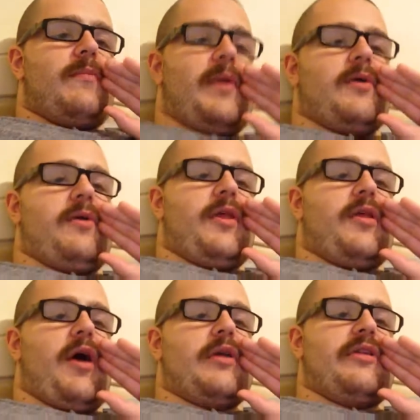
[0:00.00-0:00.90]
because it's
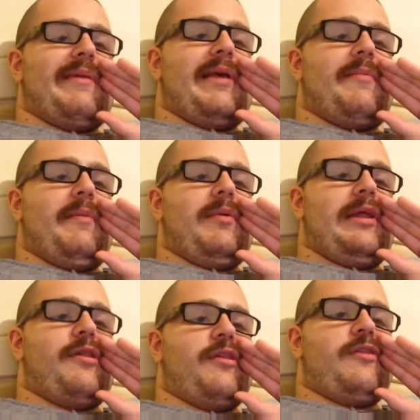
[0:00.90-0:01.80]
hard to make people
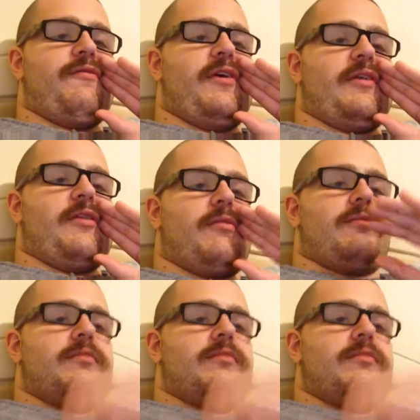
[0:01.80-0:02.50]
listen to things.